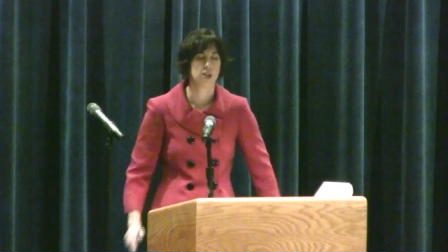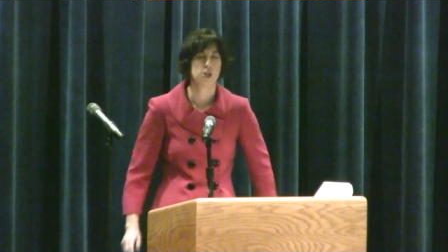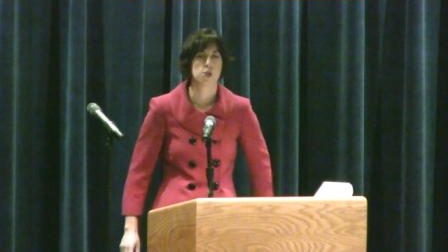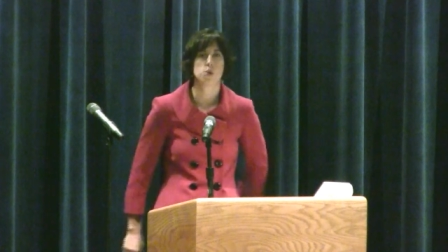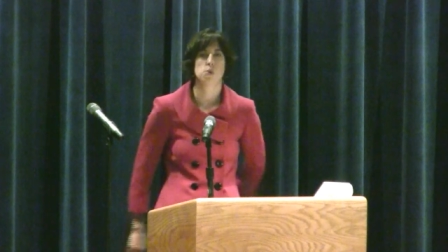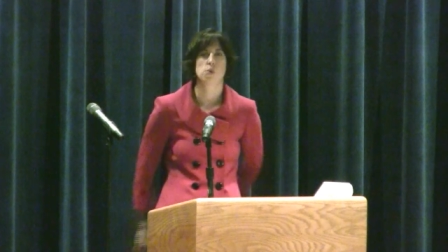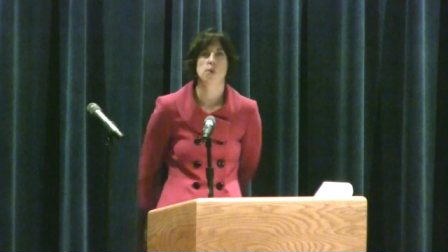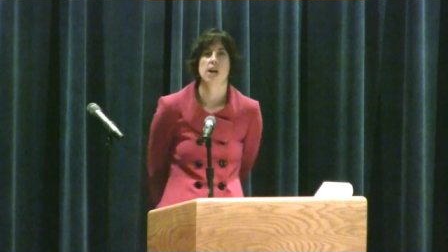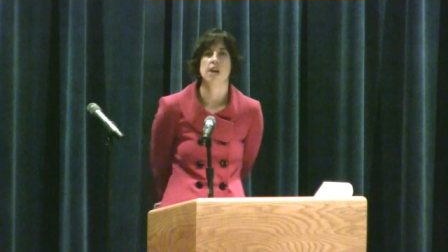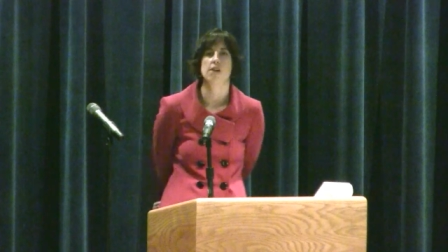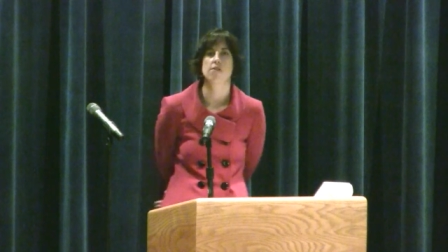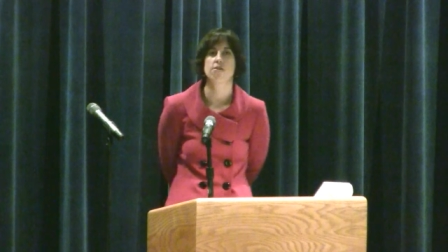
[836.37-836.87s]
a
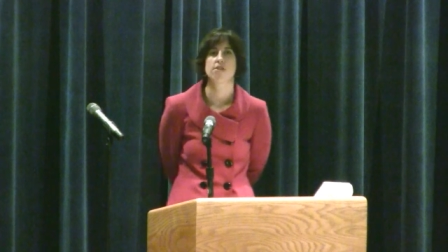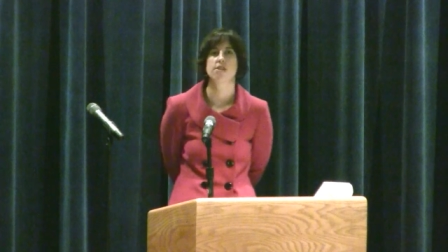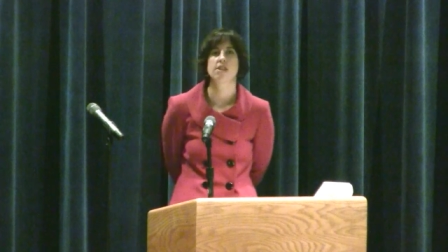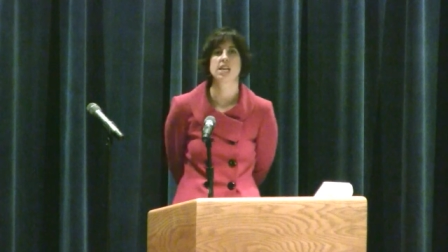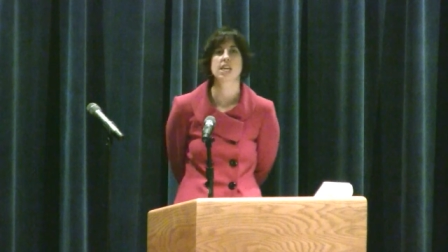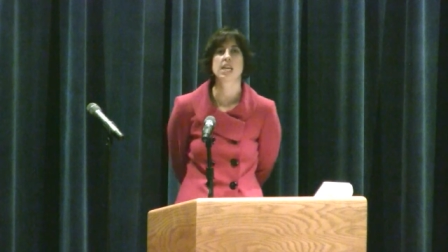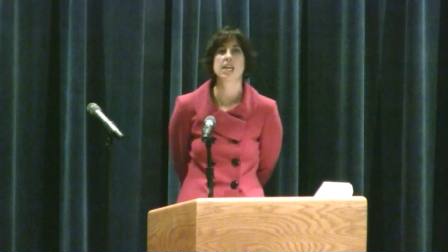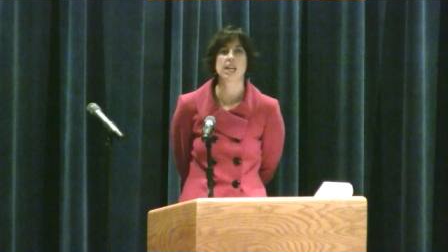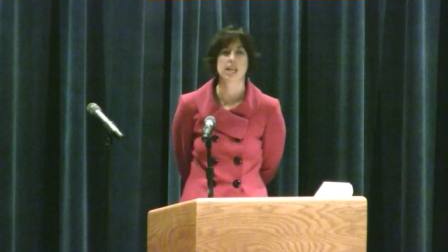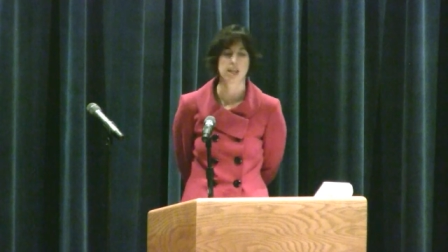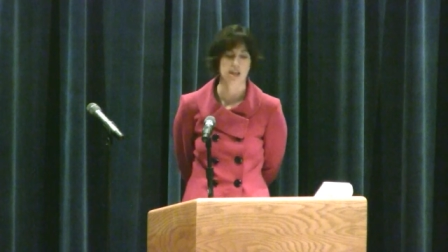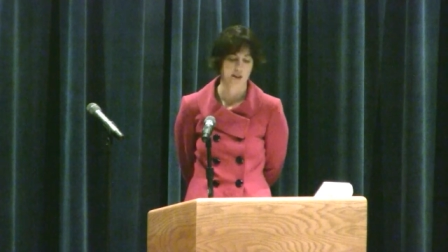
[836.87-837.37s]
new way of
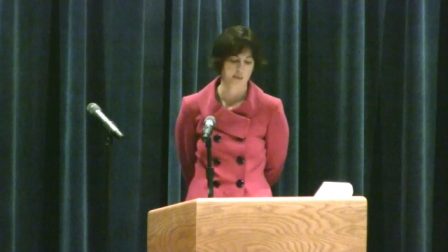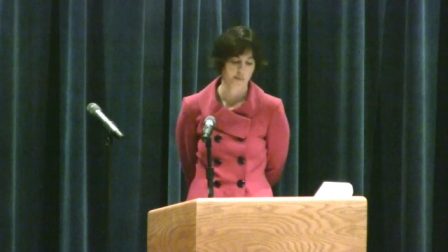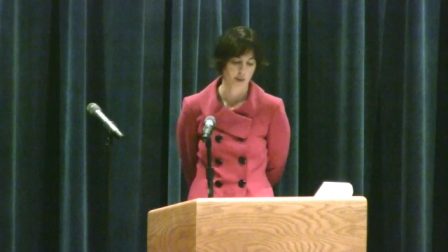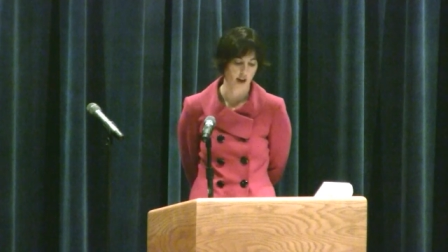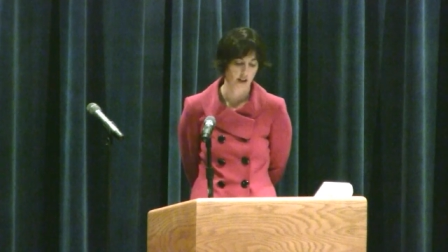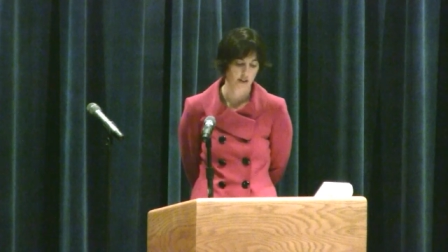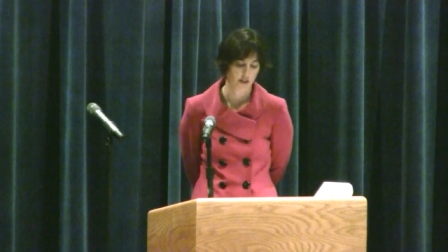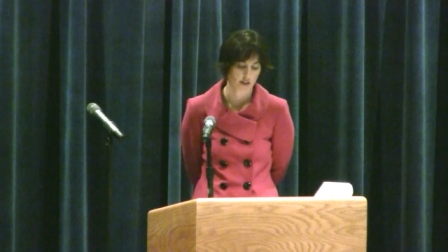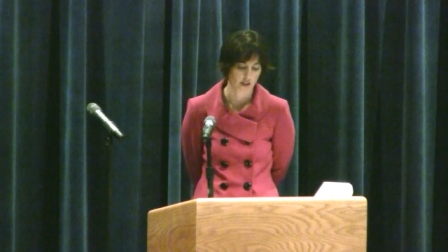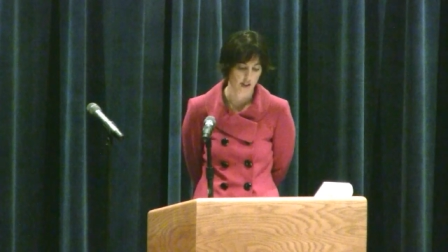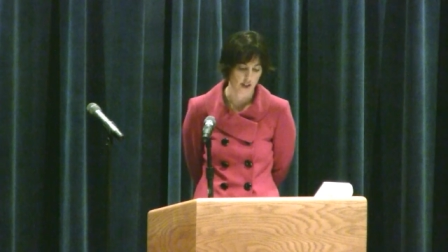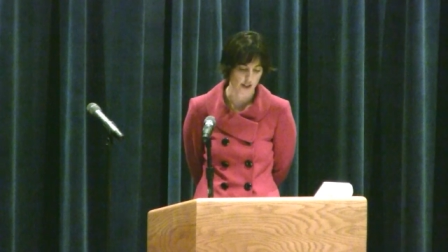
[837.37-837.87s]
thinking
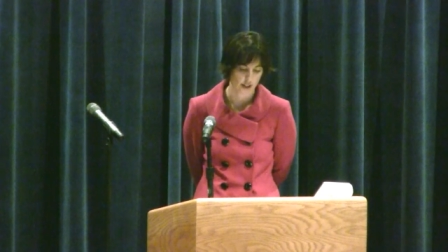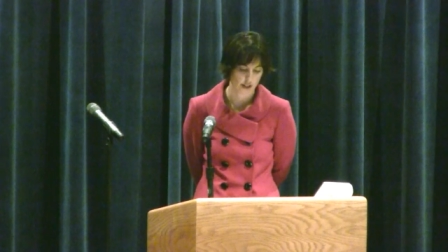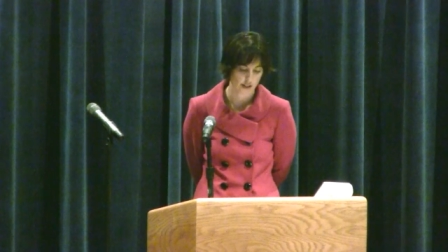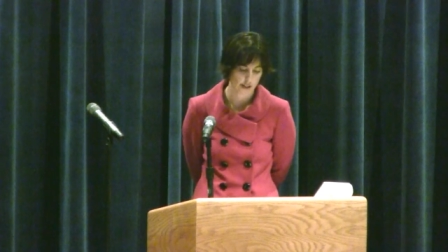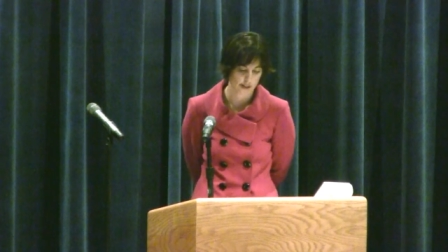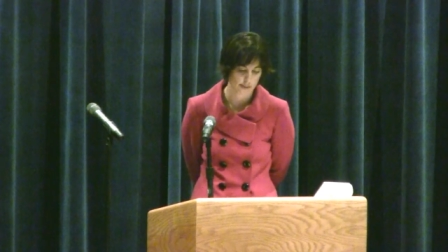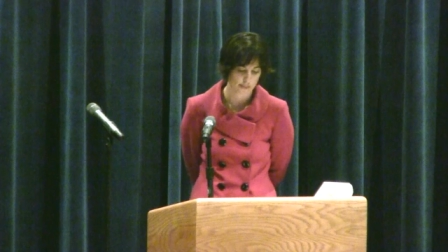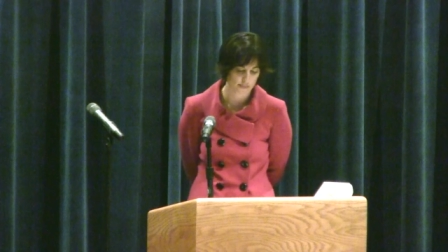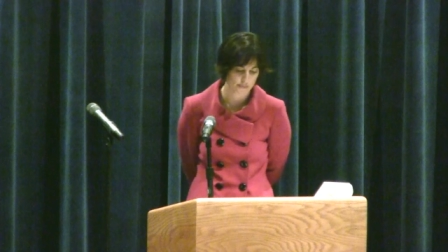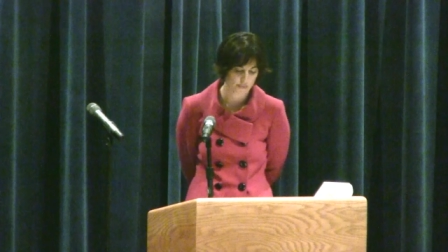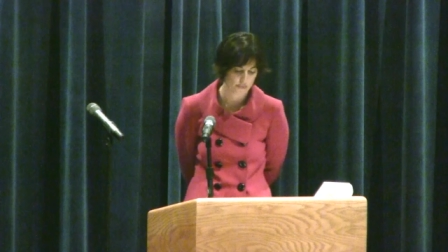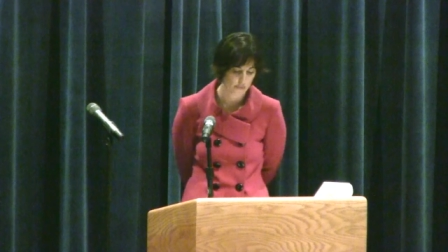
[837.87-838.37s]
about
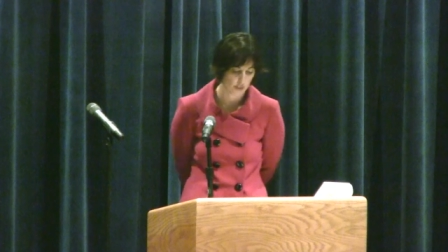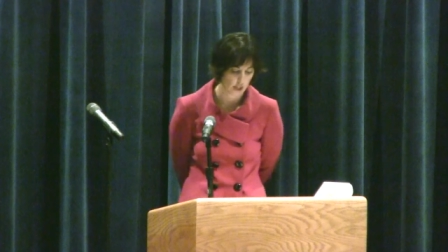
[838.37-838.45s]
things.